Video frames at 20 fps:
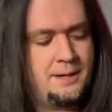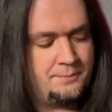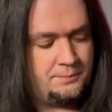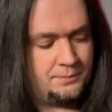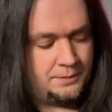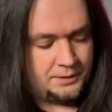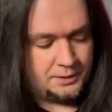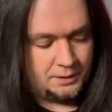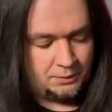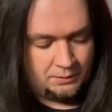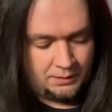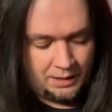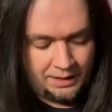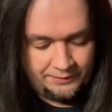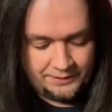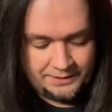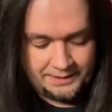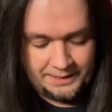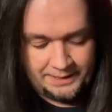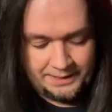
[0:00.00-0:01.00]
So
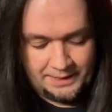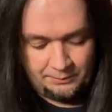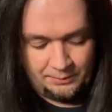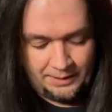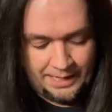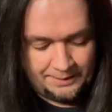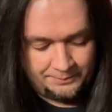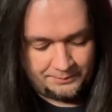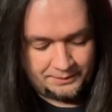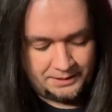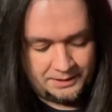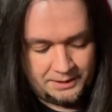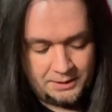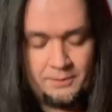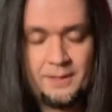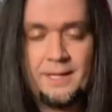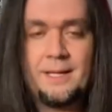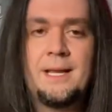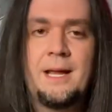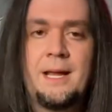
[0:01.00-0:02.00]
obviously they were able to do
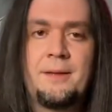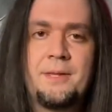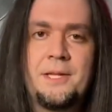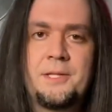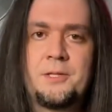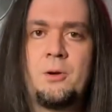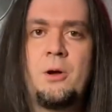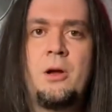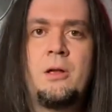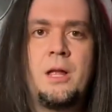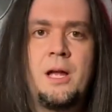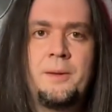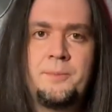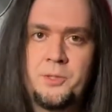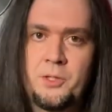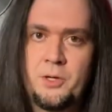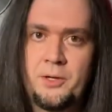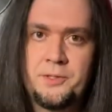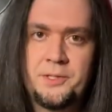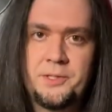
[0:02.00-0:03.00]
it. Now these are all
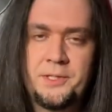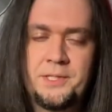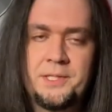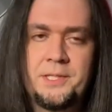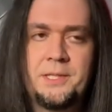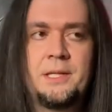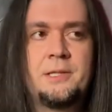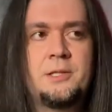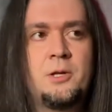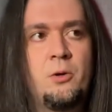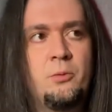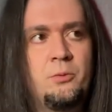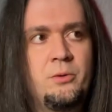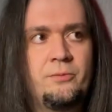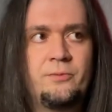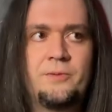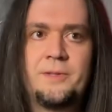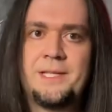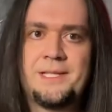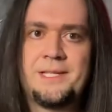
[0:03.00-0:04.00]
upcharges. The total
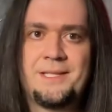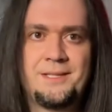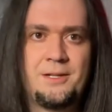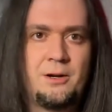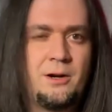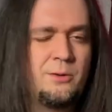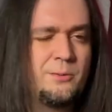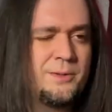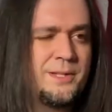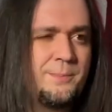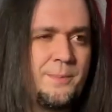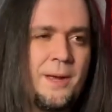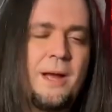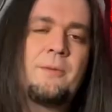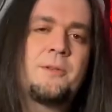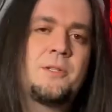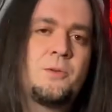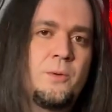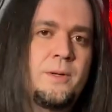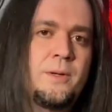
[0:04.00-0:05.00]
for this guitar was
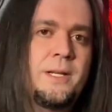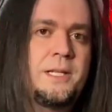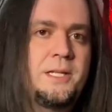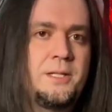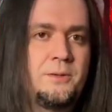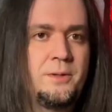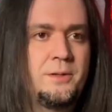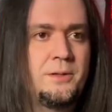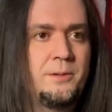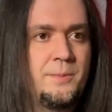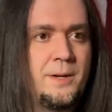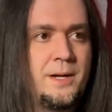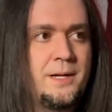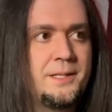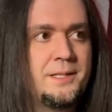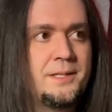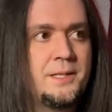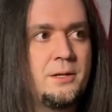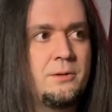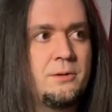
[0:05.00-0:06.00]
about $2,200.
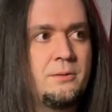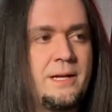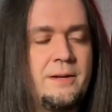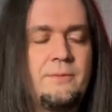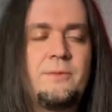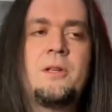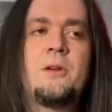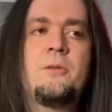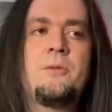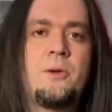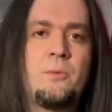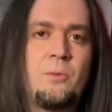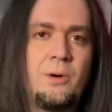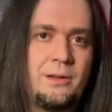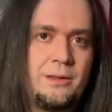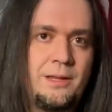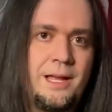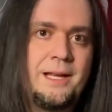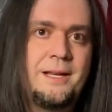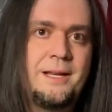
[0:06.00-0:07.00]
So even though there were a
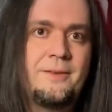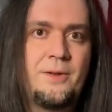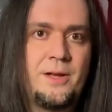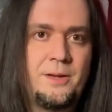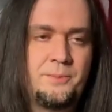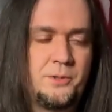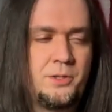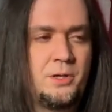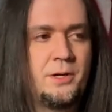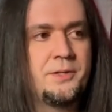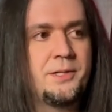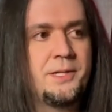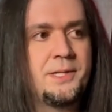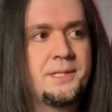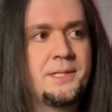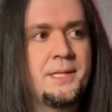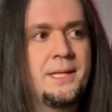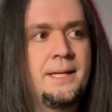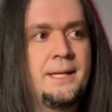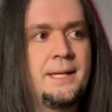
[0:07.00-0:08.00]
lot of
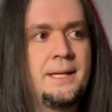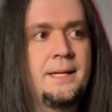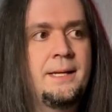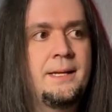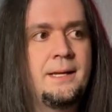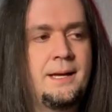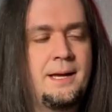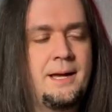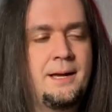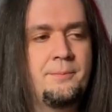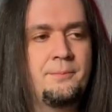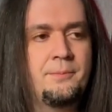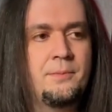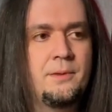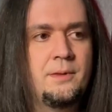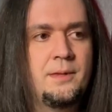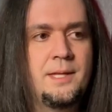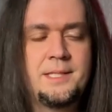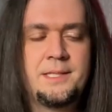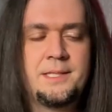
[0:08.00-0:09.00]
upcharges,
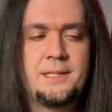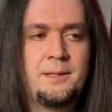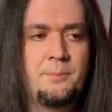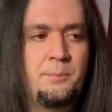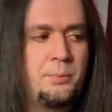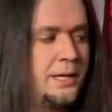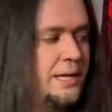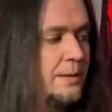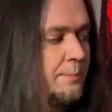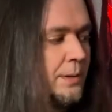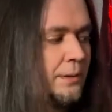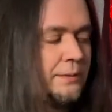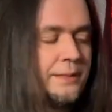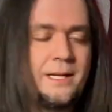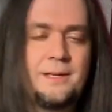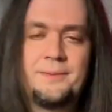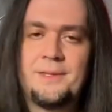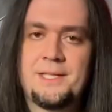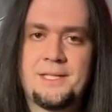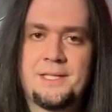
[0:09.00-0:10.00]
the
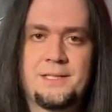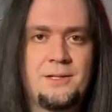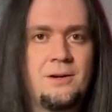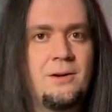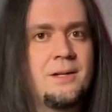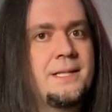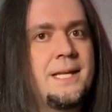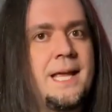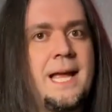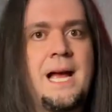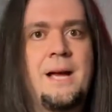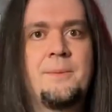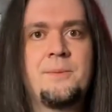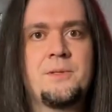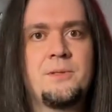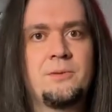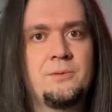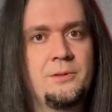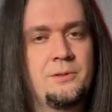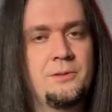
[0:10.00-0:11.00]
playability on this guitar is
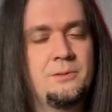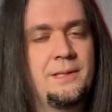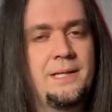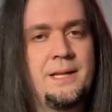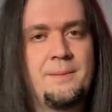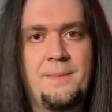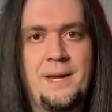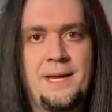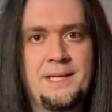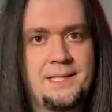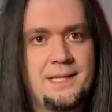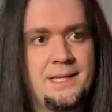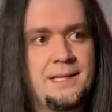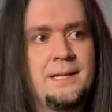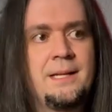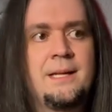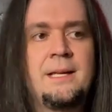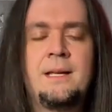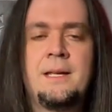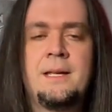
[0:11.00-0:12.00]
absolutely
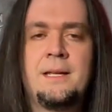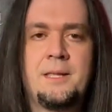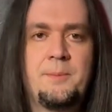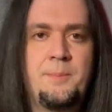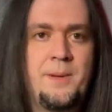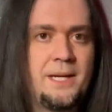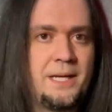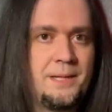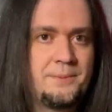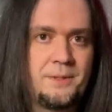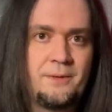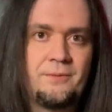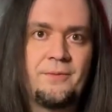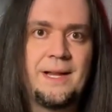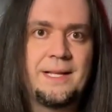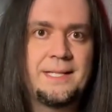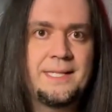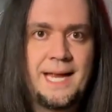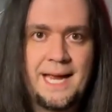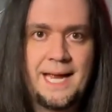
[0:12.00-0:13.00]
amazing. The pickups are
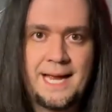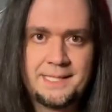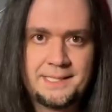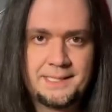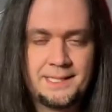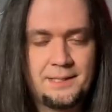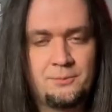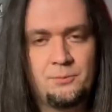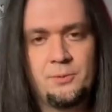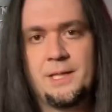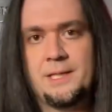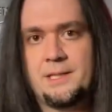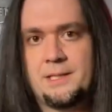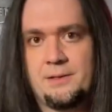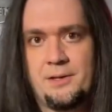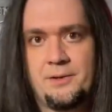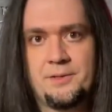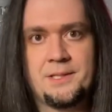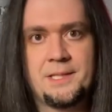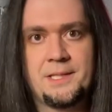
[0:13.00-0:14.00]
fantastic. We'll get to
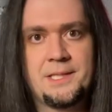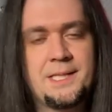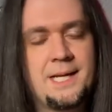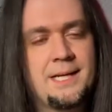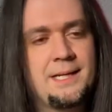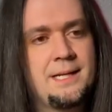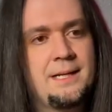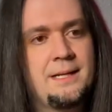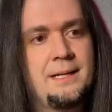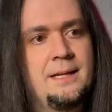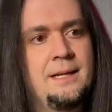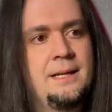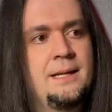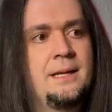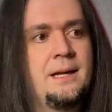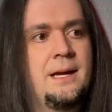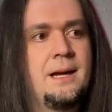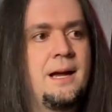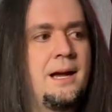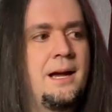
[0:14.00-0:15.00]
those in a second.
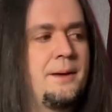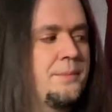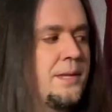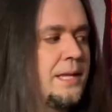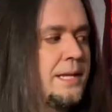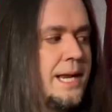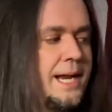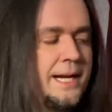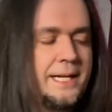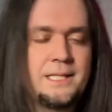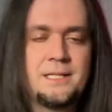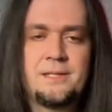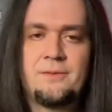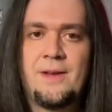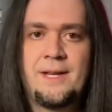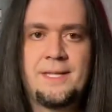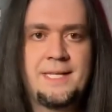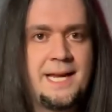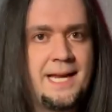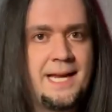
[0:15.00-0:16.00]
The neck is
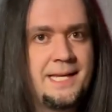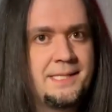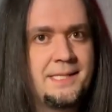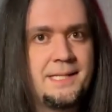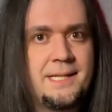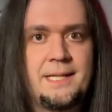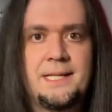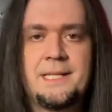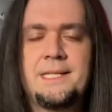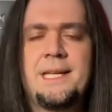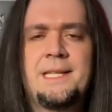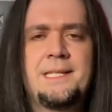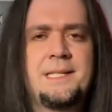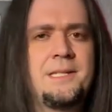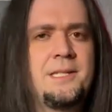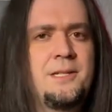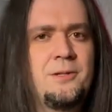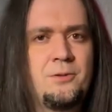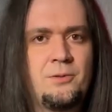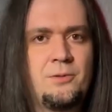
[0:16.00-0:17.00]
fantastic. It stays in
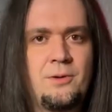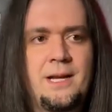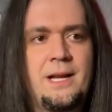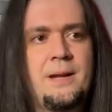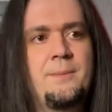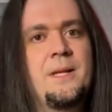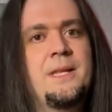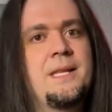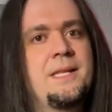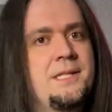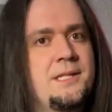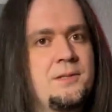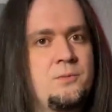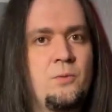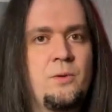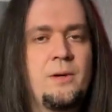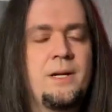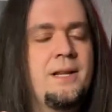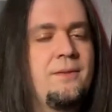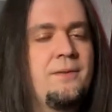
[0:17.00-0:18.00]
tune great. I mean, this is
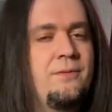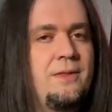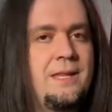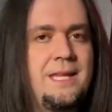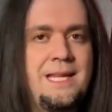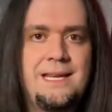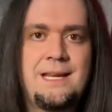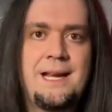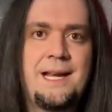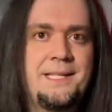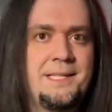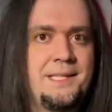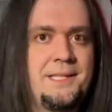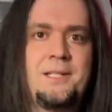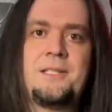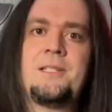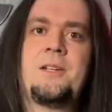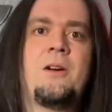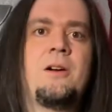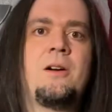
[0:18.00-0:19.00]
one of the nicest
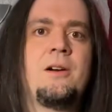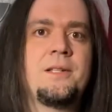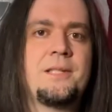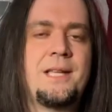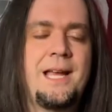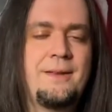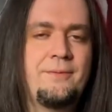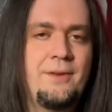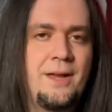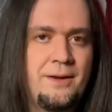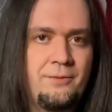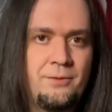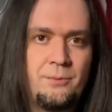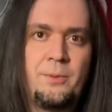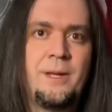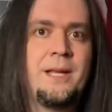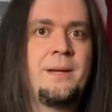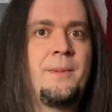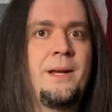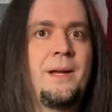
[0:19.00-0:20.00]
guitars I've ever
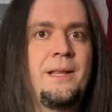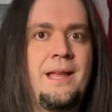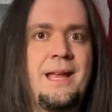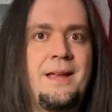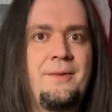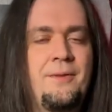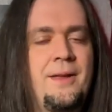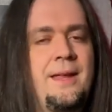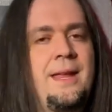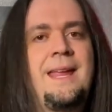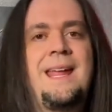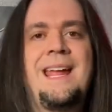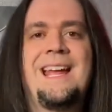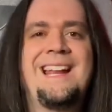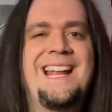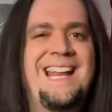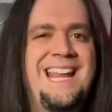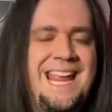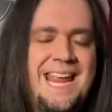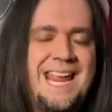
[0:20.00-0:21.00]
played in my life,
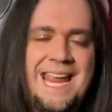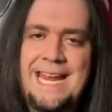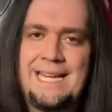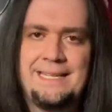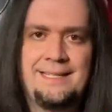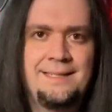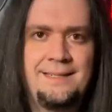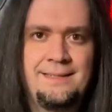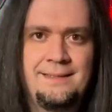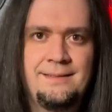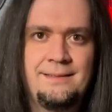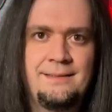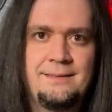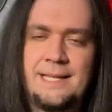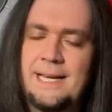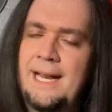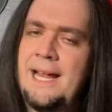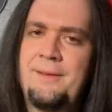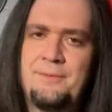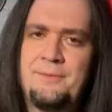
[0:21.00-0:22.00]
and I hate
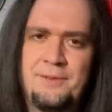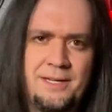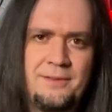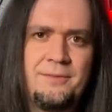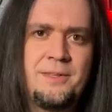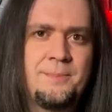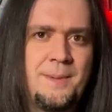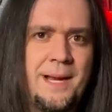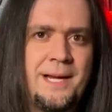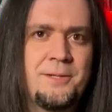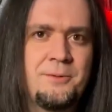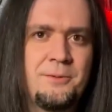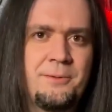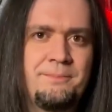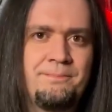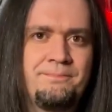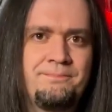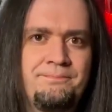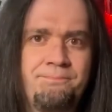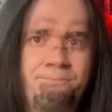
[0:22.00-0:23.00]
that I have to give this back to him.
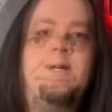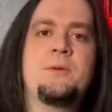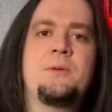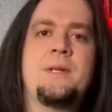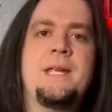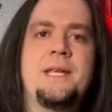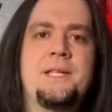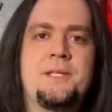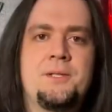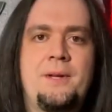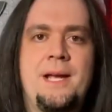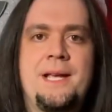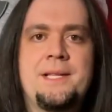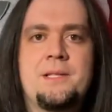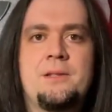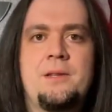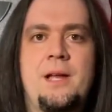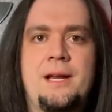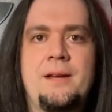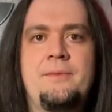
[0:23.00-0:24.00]
So Kiesel has
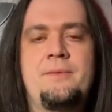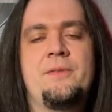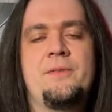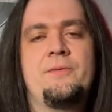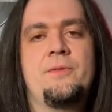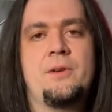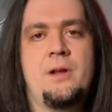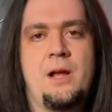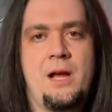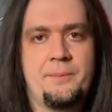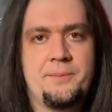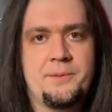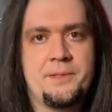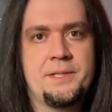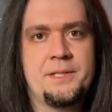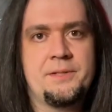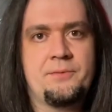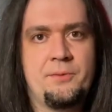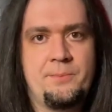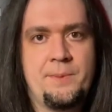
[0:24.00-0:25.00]
a lot of different
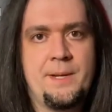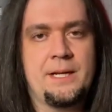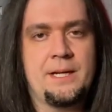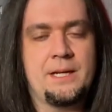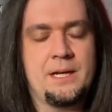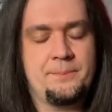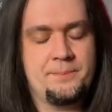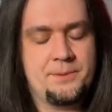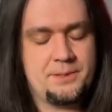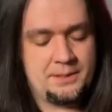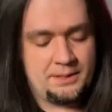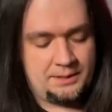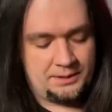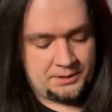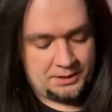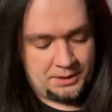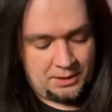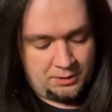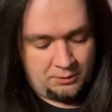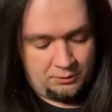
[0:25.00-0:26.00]
options for pickups.
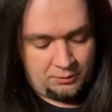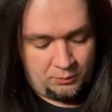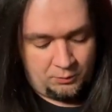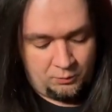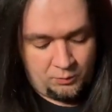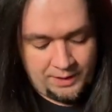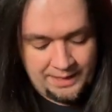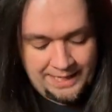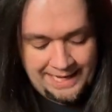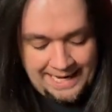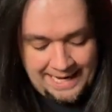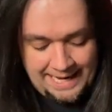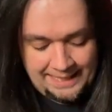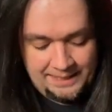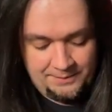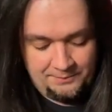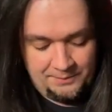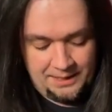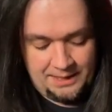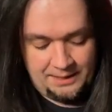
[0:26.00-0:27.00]
So the one I had
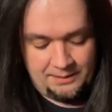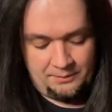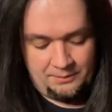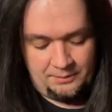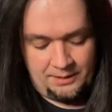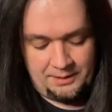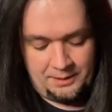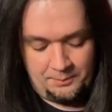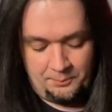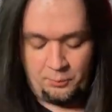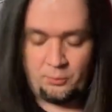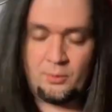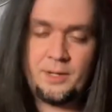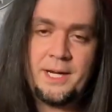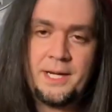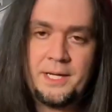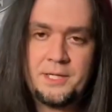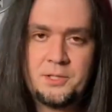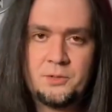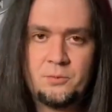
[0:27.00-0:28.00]
him get in the
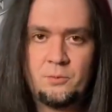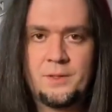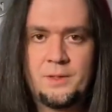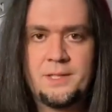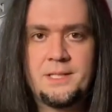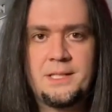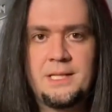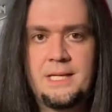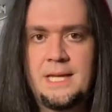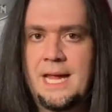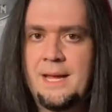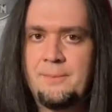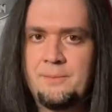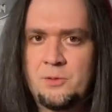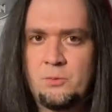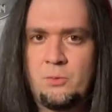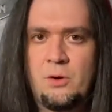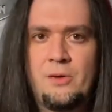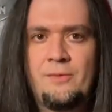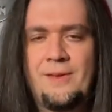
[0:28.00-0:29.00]
bridge was the
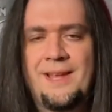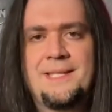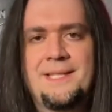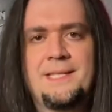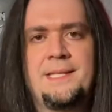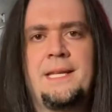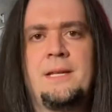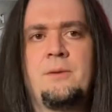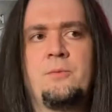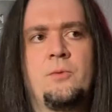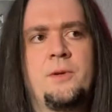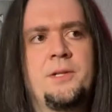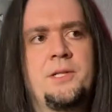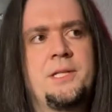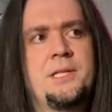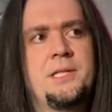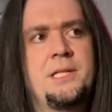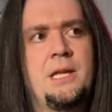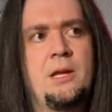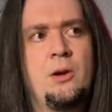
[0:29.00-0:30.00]
M12 SD, which
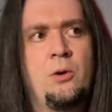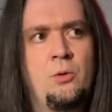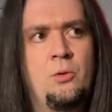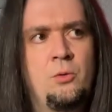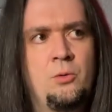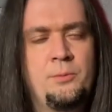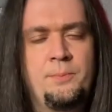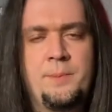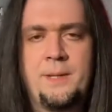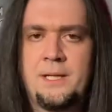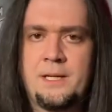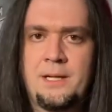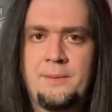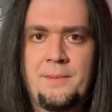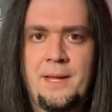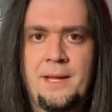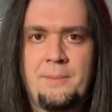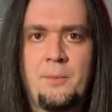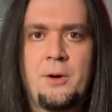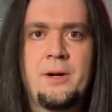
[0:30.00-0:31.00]
is the old pickup
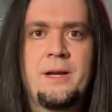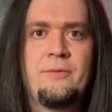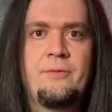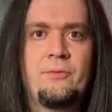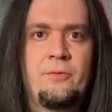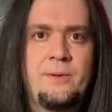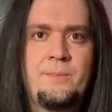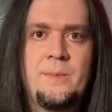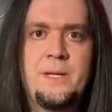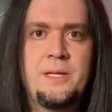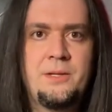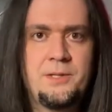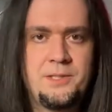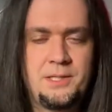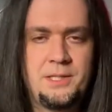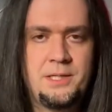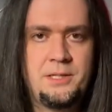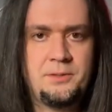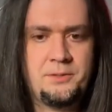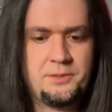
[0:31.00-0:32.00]
that Marty Friedman used
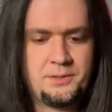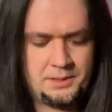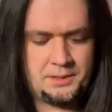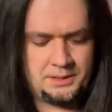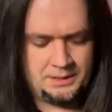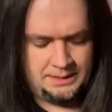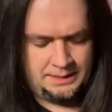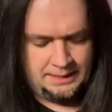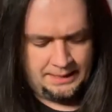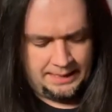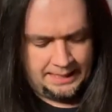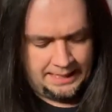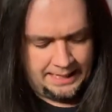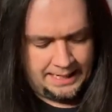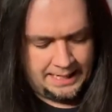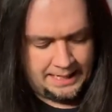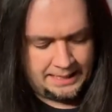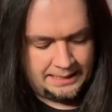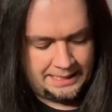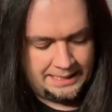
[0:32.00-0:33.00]
to use.
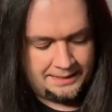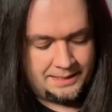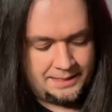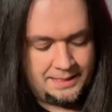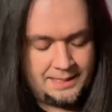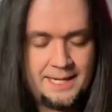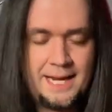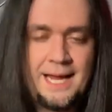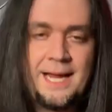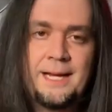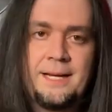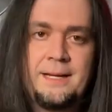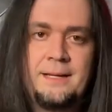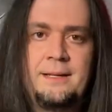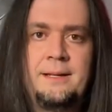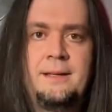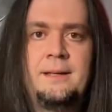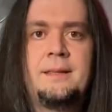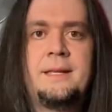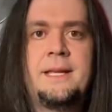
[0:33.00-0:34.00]
And in the neck,
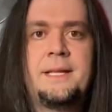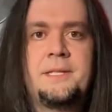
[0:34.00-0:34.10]
they